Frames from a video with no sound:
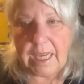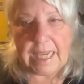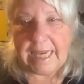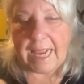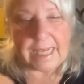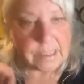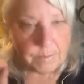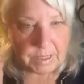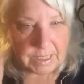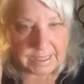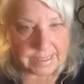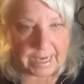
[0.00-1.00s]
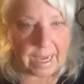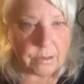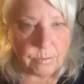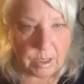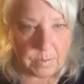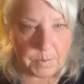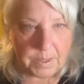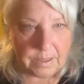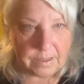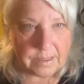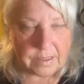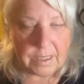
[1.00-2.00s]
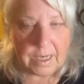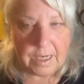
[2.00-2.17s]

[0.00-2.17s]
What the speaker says: it has to be the exact right piece.